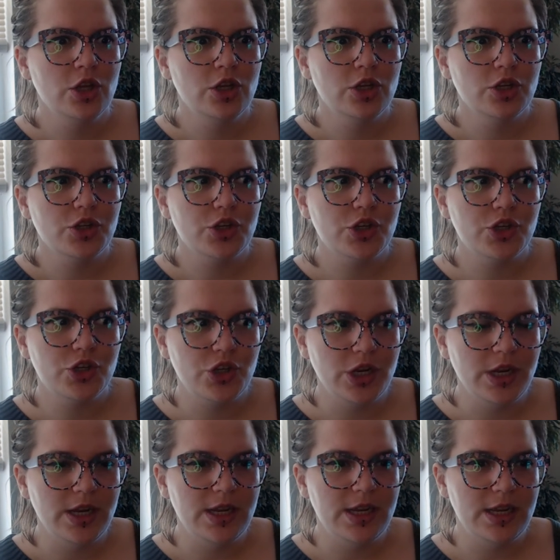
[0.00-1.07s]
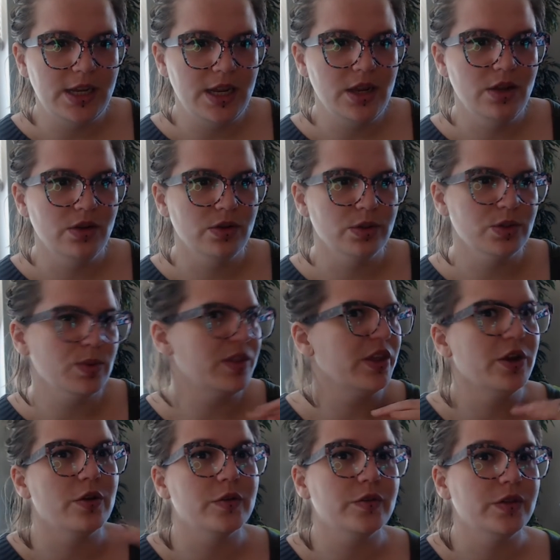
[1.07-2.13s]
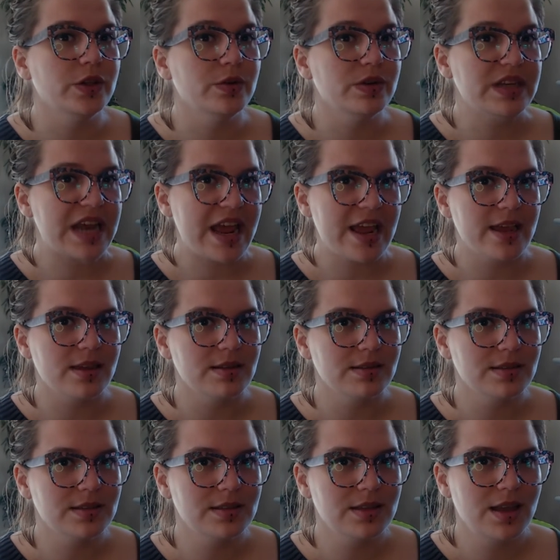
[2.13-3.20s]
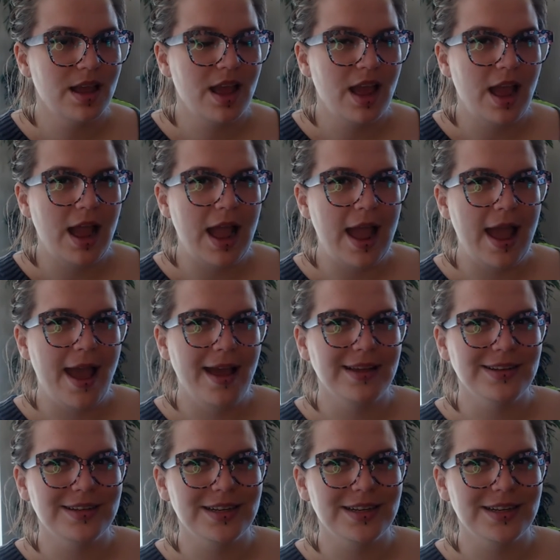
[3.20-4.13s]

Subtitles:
she heals within a few days. And